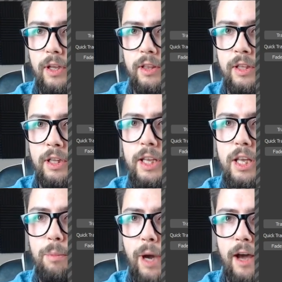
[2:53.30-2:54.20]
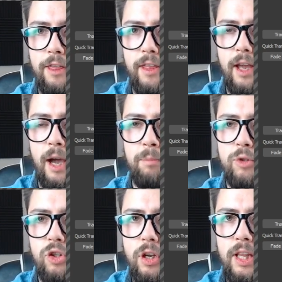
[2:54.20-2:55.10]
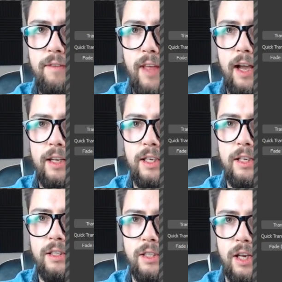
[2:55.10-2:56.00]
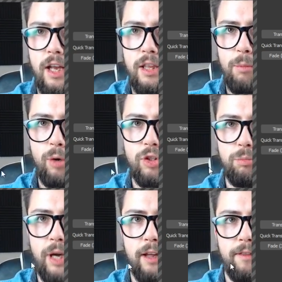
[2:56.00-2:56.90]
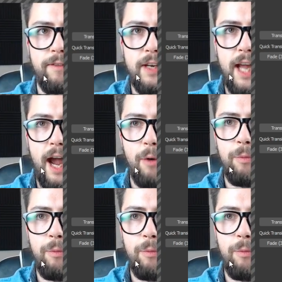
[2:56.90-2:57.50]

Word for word: The linear path, I'm just going to leave that as the motion path for now,